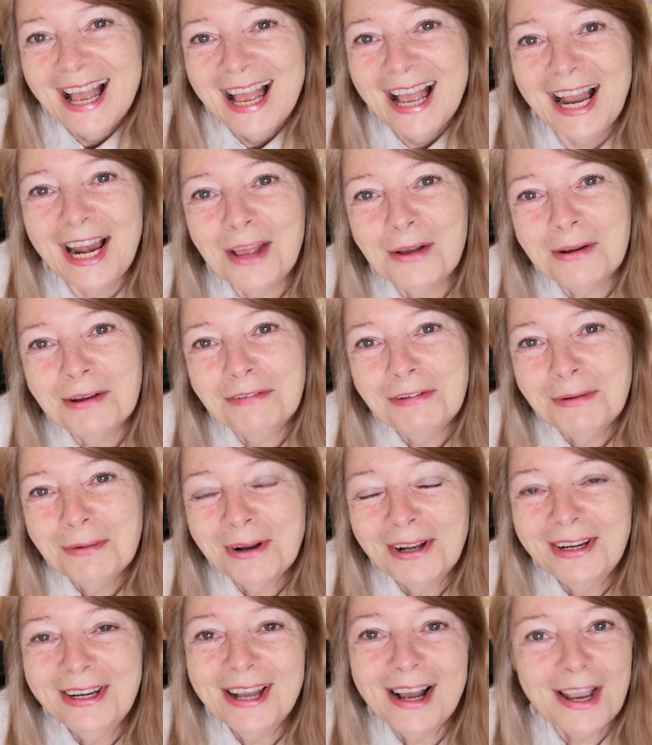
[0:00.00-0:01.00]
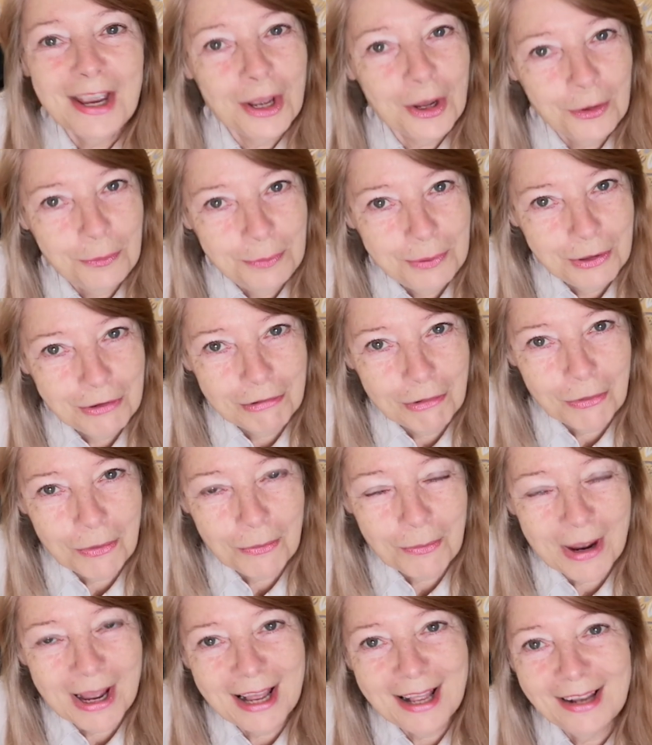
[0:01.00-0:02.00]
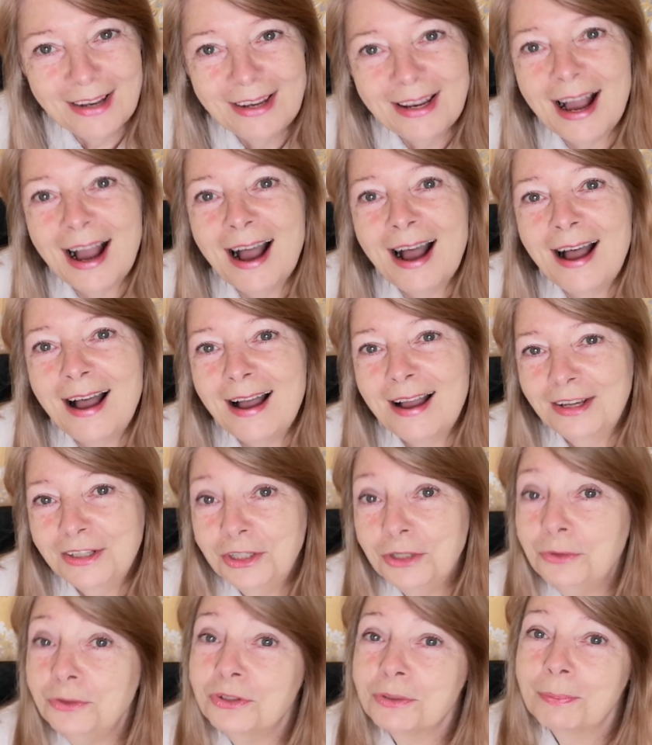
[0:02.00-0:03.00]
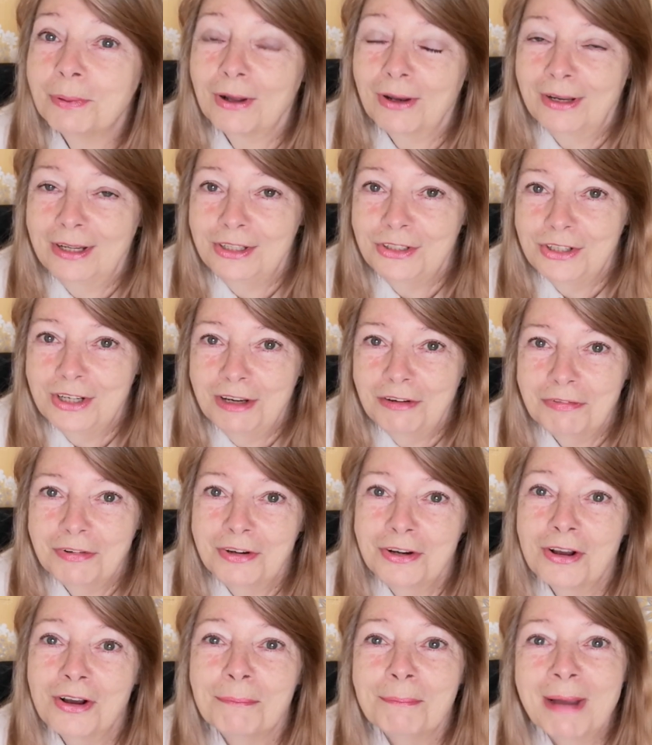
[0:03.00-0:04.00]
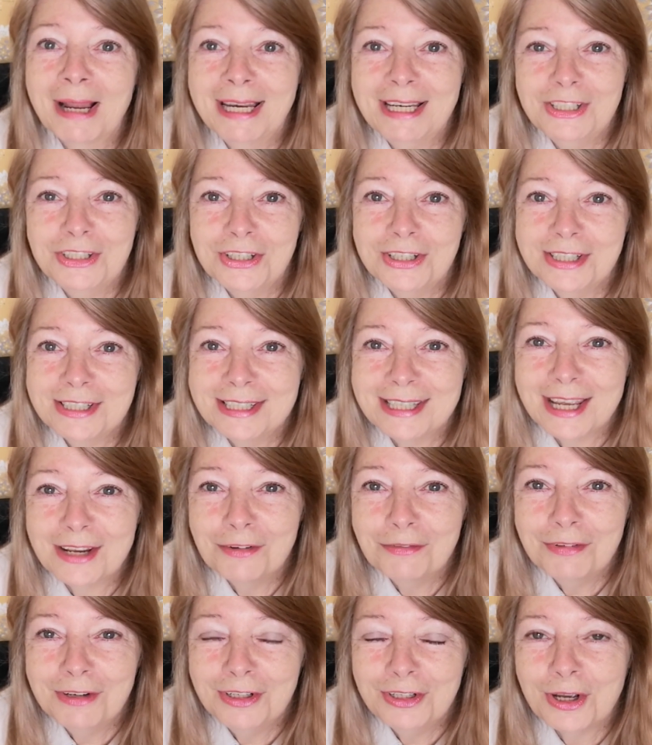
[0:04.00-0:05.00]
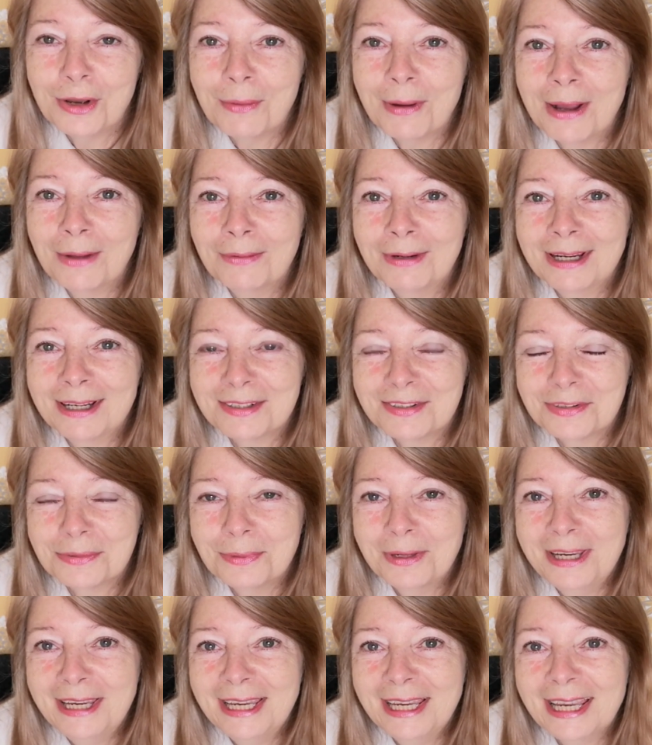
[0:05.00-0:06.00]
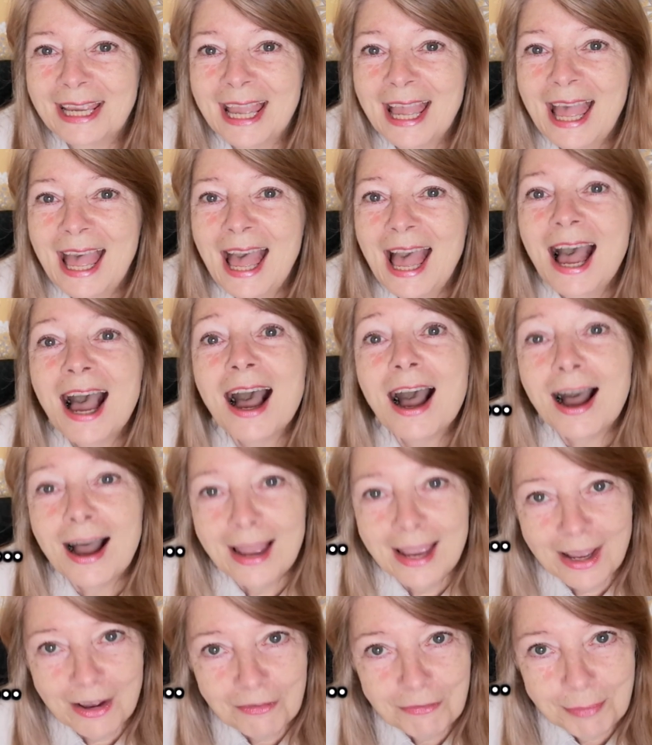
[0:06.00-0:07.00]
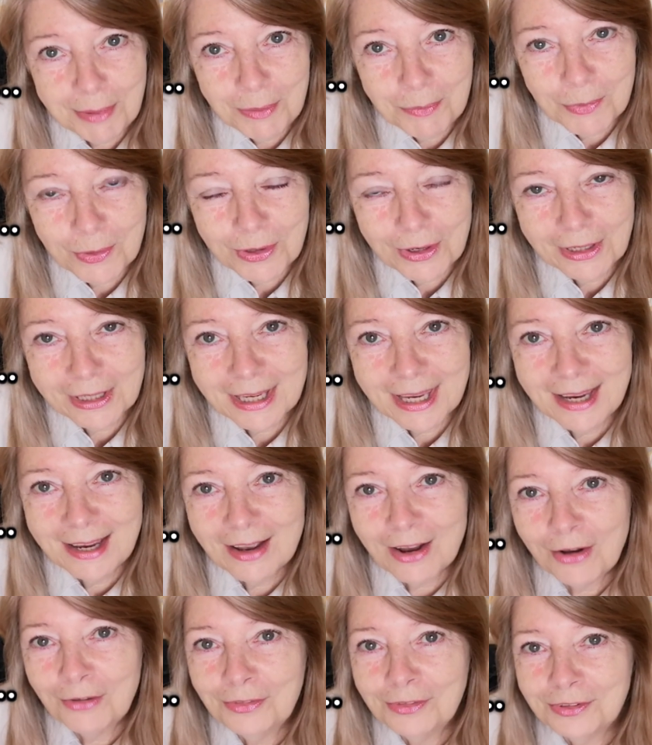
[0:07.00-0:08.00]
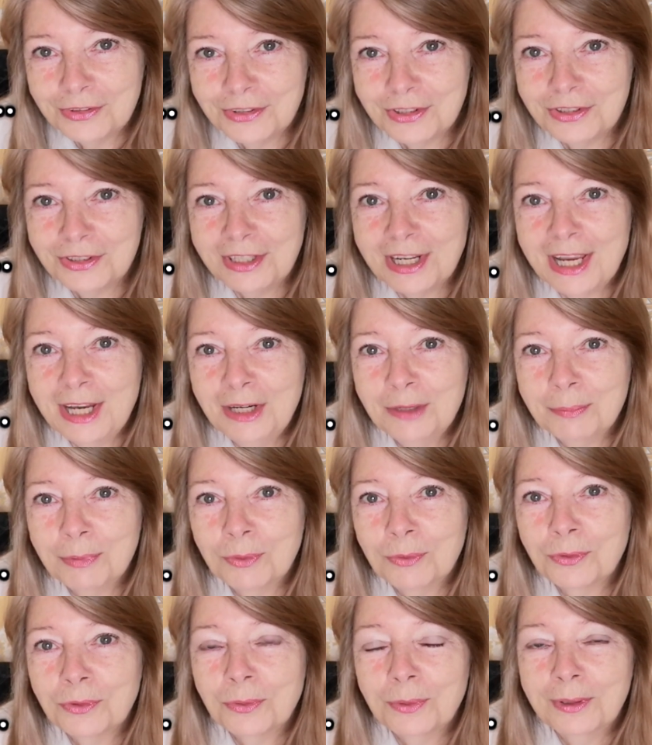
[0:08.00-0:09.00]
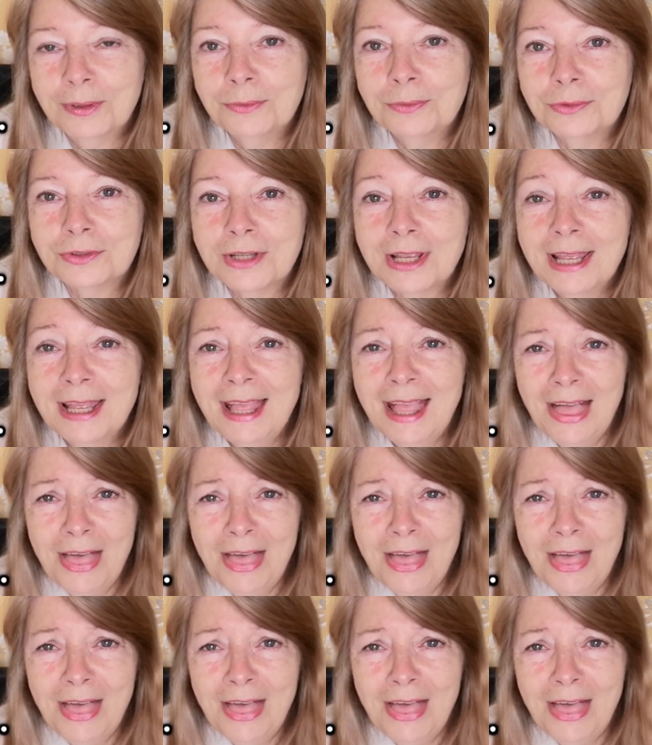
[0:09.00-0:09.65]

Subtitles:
Hello everyone, I hope you're all well. A huge apology for not managing to get a video out last week. I have been working on the sustainable quilt.